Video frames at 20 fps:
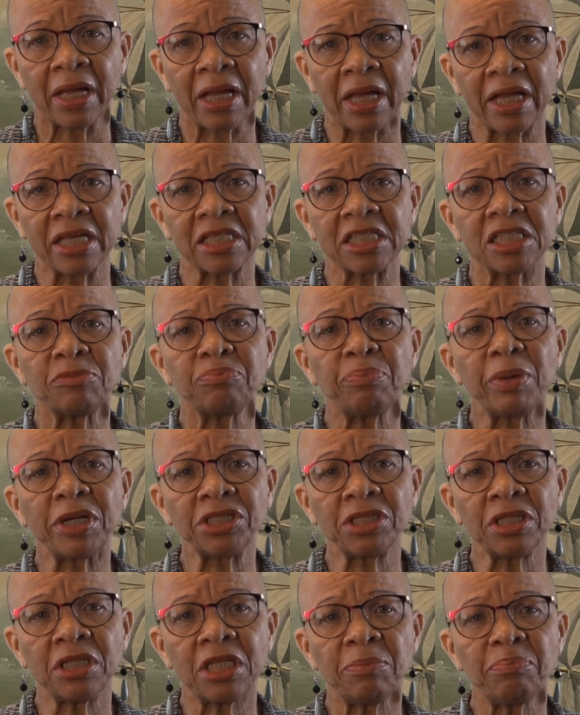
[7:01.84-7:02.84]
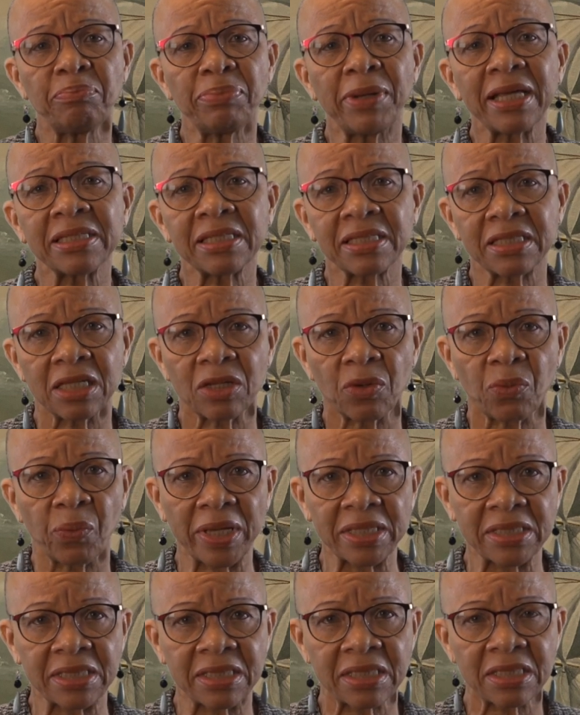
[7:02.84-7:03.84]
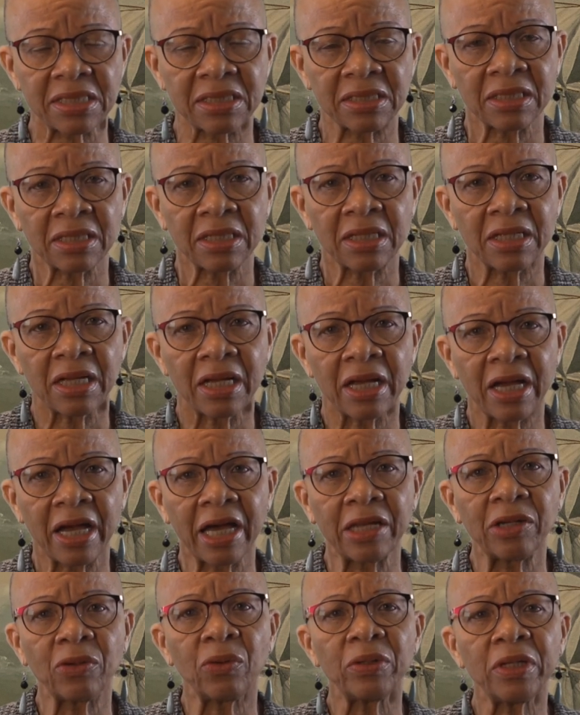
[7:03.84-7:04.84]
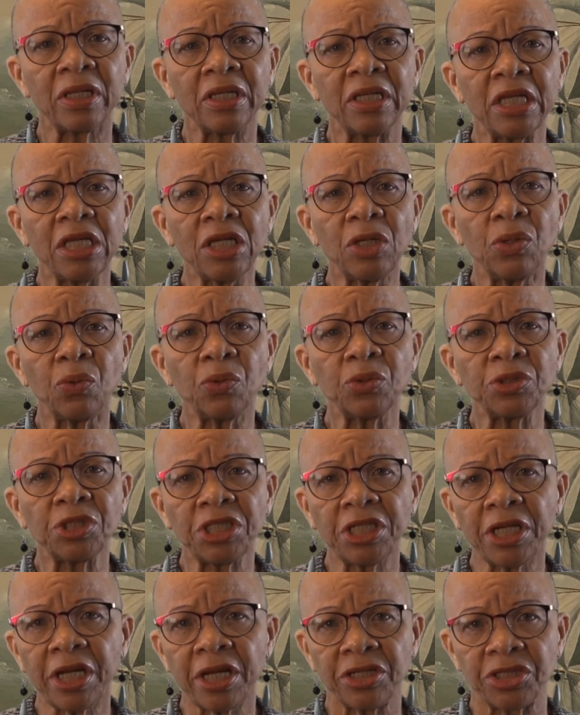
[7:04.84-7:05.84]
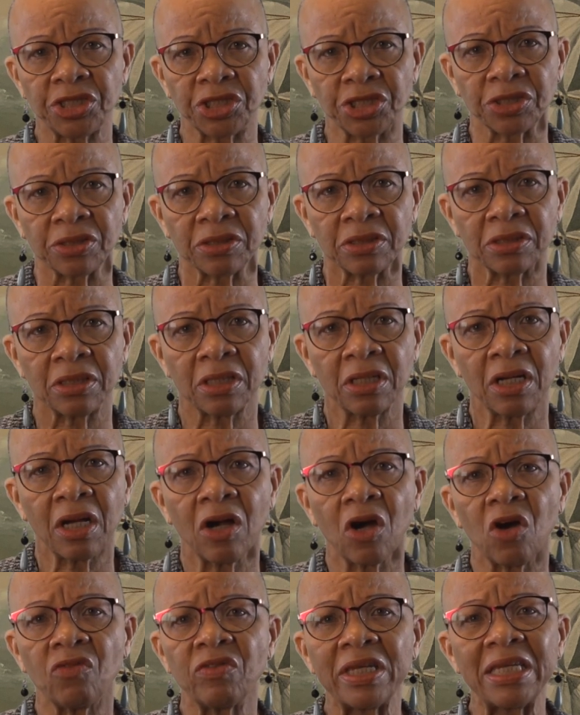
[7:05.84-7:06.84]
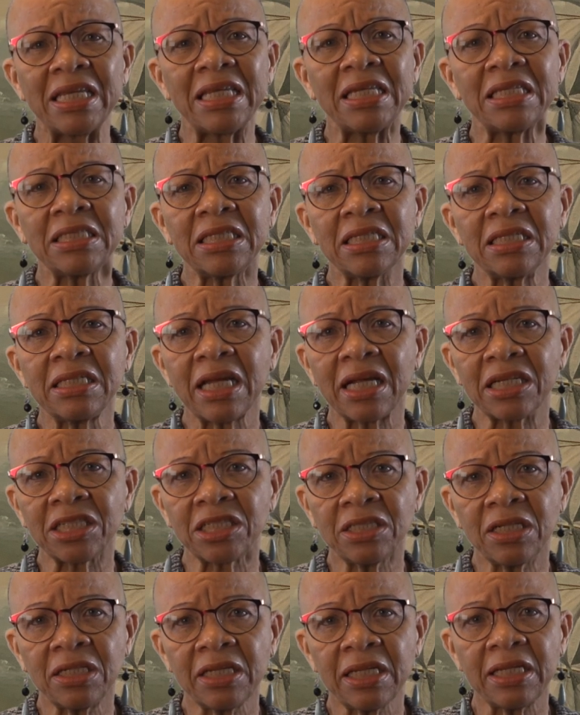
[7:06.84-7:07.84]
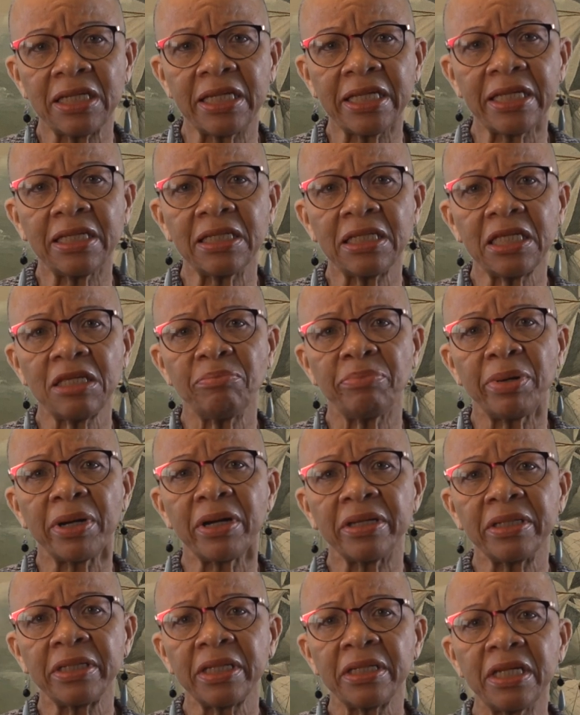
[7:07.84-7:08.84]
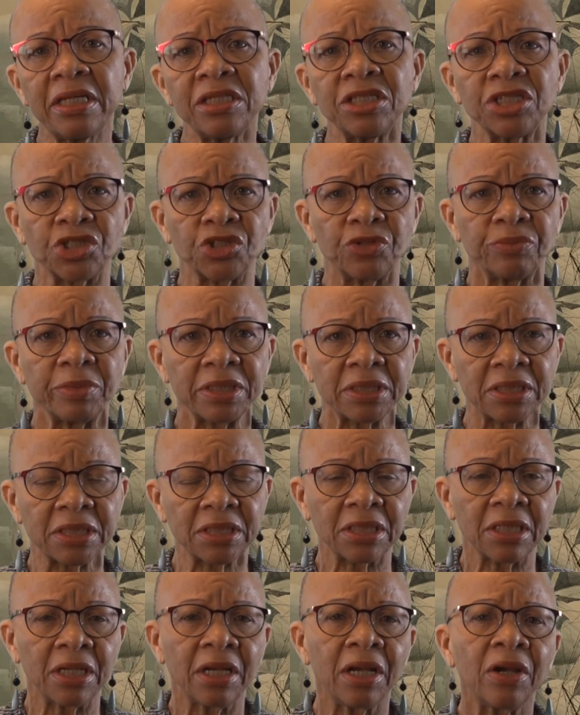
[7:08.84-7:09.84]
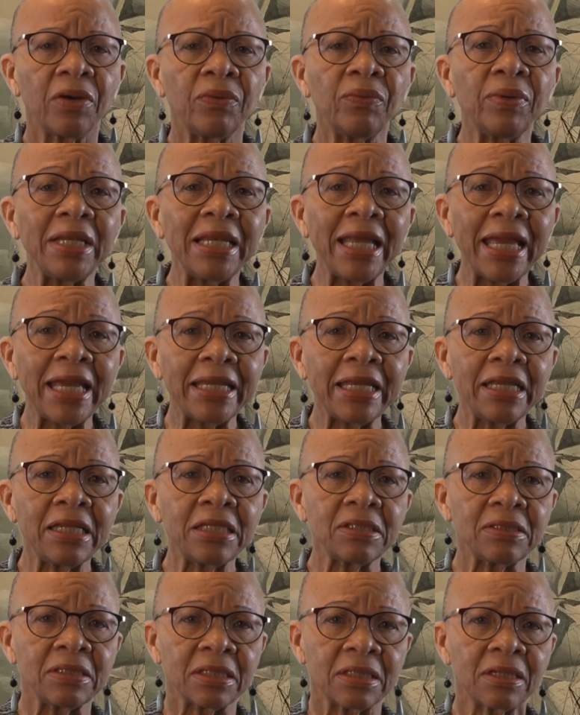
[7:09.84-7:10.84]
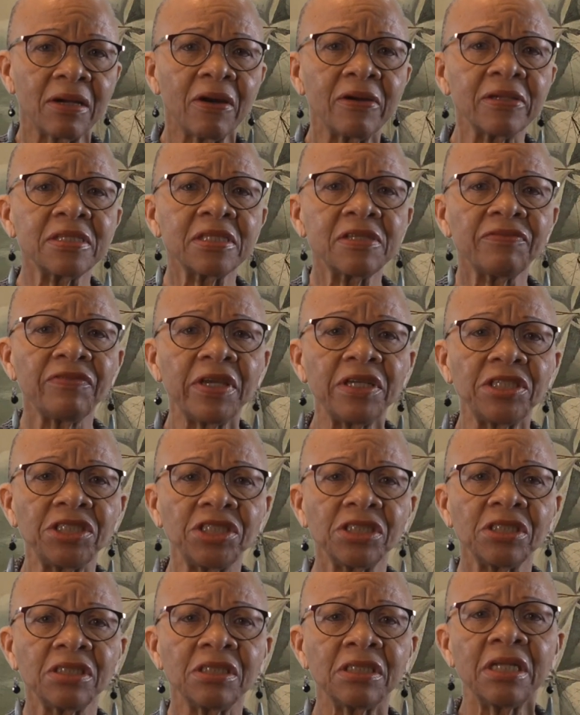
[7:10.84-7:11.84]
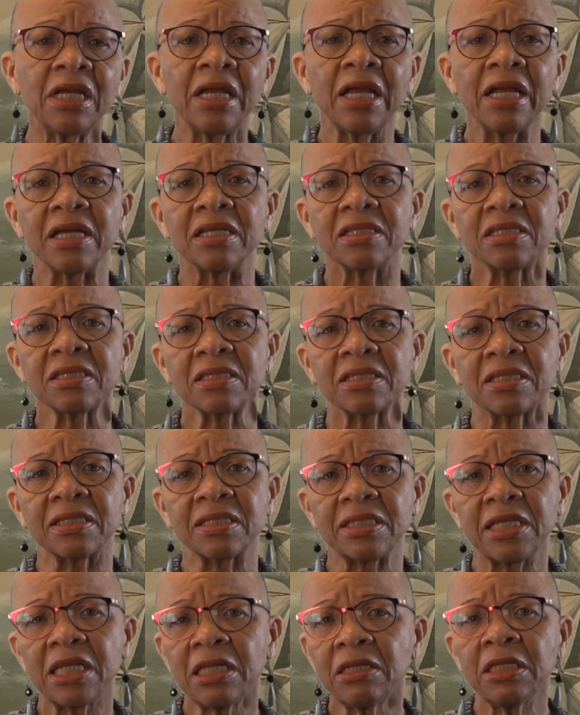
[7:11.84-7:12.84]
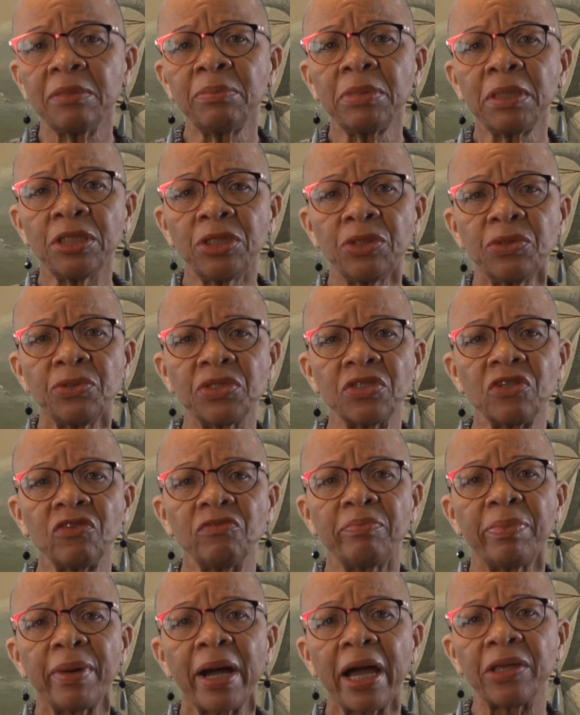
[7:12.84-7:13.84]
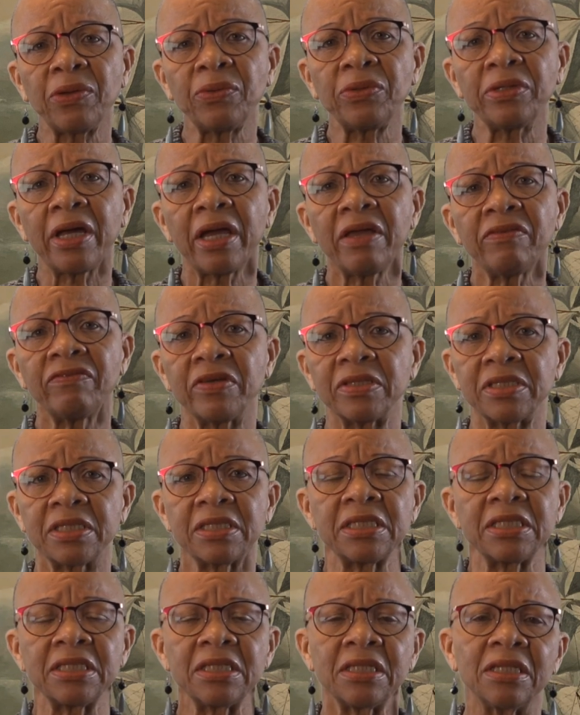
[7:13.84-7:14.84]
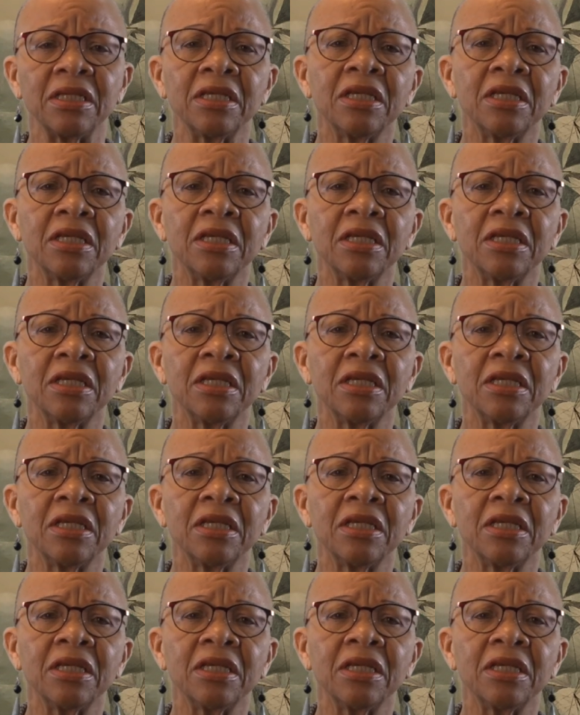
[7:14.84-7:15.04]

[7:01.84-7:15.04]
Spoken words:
especially plastic waste, and on the negotiation of an internationally legally binding instrument relating to the conservation and sustainable use of biodiversity